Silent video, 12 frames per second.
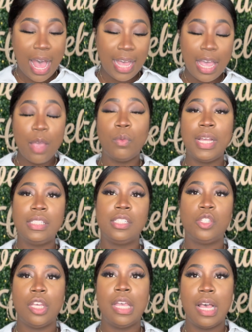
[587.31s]
I can't wait to
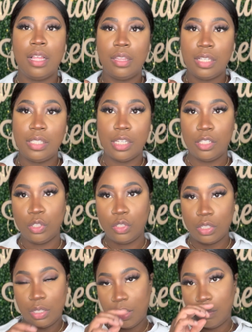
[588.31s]
show y'all the
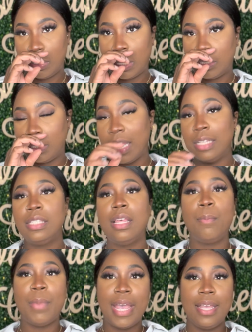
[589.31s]
signature lips because that's
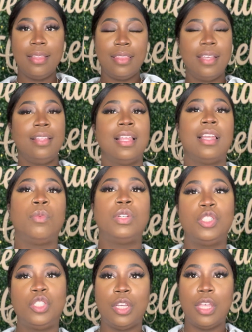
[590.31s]
the main thing that I want
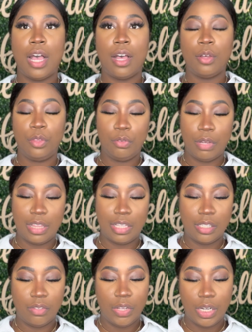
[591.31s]
to show y'all throughout
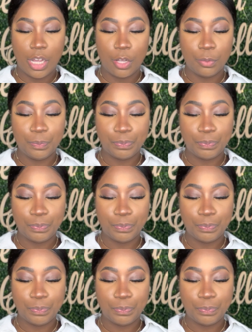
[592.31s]
this video.